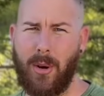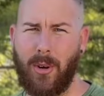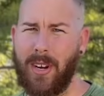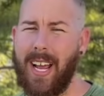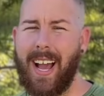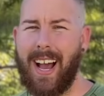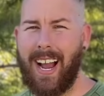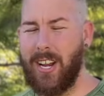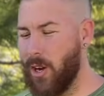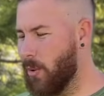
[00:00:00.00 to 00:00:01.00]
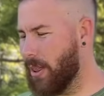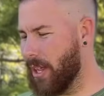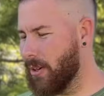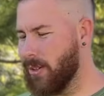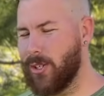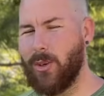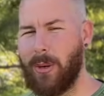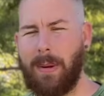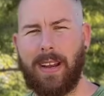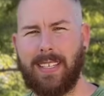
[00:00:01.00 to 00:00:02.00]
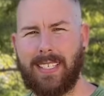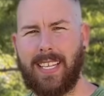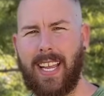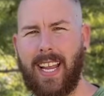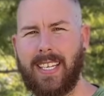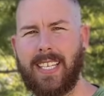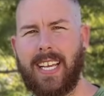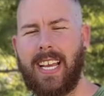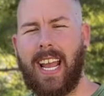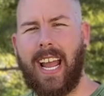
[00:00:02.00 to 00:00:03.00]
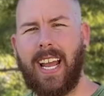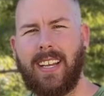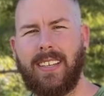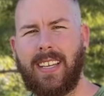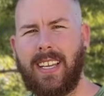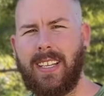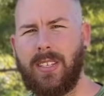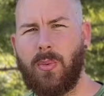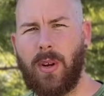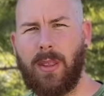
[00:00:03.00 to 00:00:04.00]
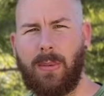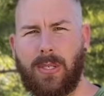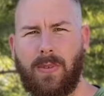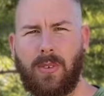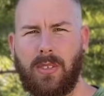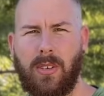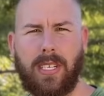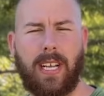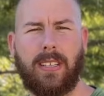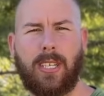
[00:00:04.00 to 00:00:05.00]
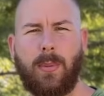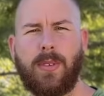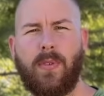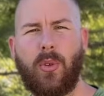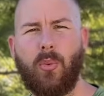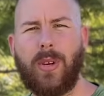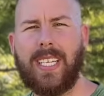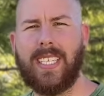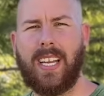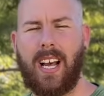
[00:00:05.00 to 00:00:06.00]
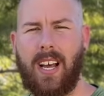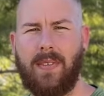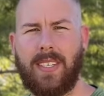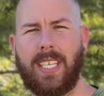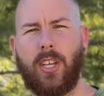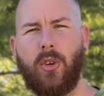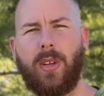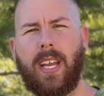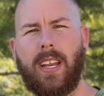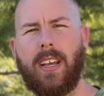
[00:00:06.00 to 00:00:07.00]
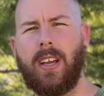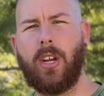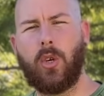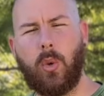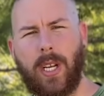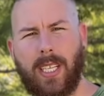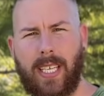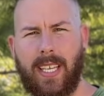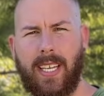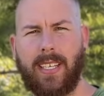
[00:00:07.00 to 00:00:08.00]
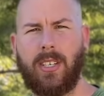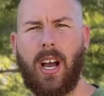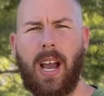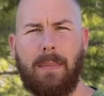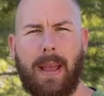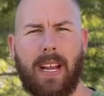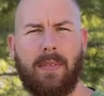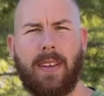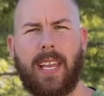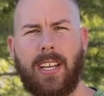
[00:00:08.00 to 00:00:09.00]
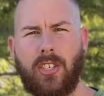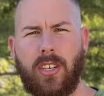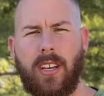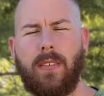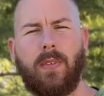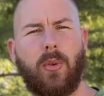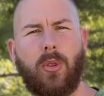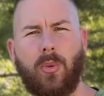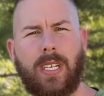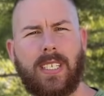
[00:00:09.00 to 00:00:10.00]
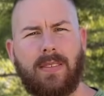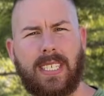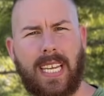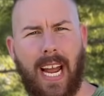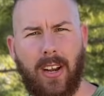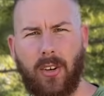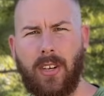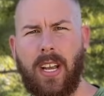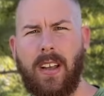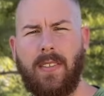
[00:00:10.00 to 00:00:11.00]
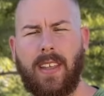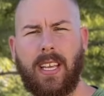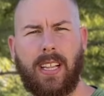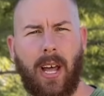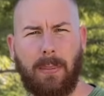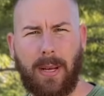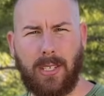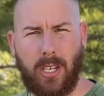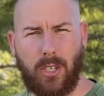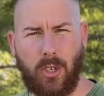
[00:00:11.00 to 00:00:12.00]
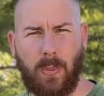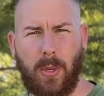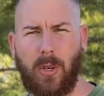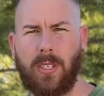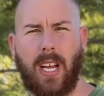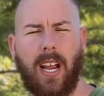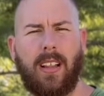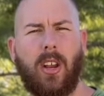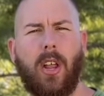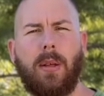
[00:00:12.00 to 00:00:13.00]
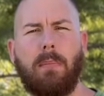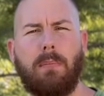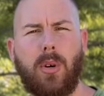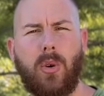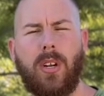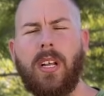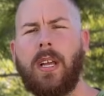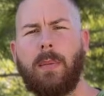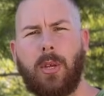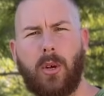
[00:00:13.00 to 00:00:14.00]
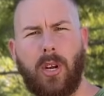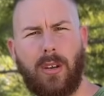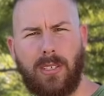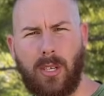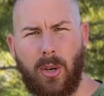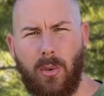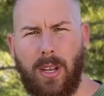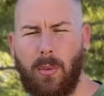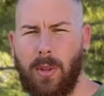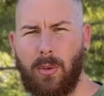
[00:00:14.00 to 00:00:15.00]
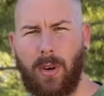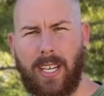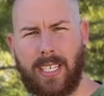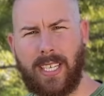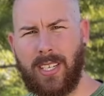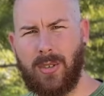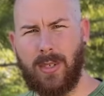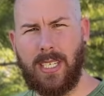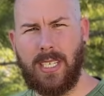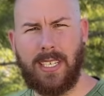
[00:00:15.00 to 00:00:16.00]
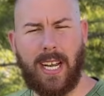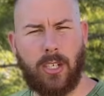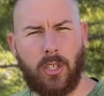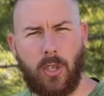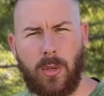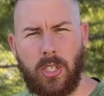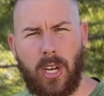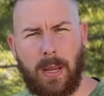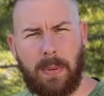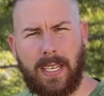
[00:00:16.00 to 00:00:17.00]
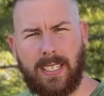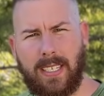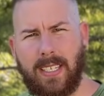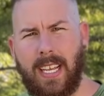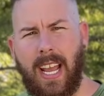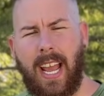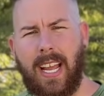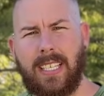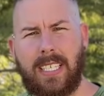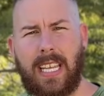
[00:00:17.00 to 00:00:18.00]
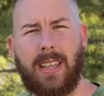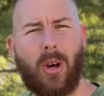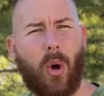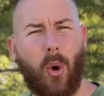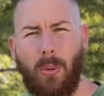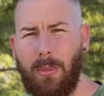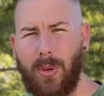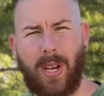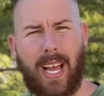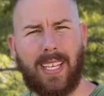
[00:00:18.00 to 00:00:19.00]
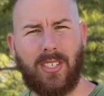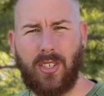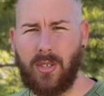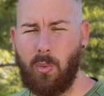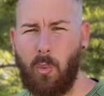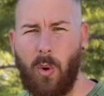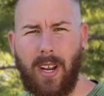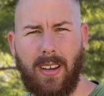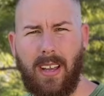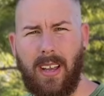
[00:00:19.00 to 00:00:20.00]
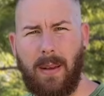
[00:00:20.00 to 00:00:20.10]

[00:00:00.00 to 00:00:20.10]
owner, I know a thing or two about a C8. And it is one of the most versatile telescopes for the reason of is that you can quickly get to high magnification and view the rings of Saturn, the cloud belts on Jupiter, dial in on the moon, but you can also, with the right accessories, attach two-inch eyepieces and see the whole moon as just one